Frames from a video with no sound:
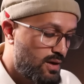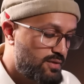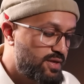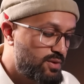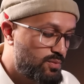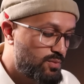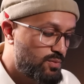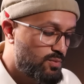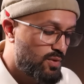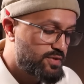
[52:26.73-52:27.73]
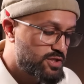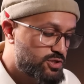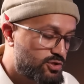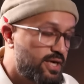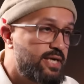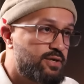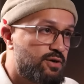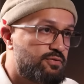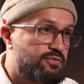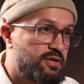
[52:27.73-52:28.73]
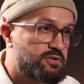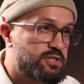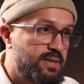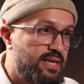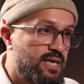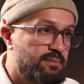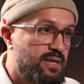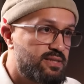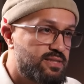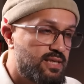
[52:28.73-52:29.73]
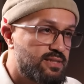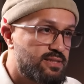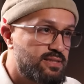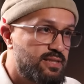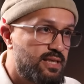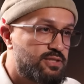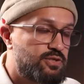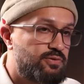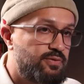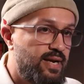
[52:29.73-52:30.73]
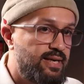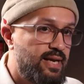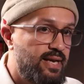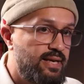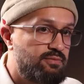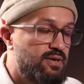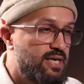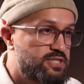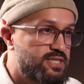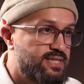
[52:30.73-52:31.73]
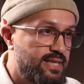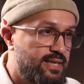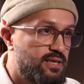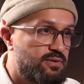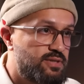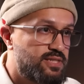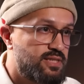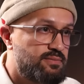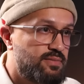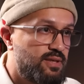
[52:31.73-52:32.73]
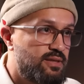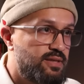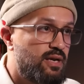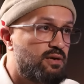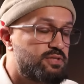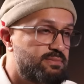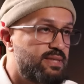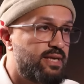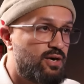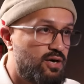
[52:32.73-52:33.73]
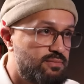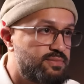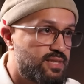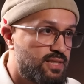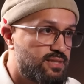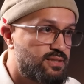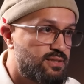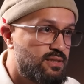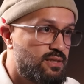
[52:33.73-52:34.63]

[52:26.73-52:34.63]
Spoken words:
I think what this trade-off that you're speaking about does is create a religious secularism that ultimately harms us.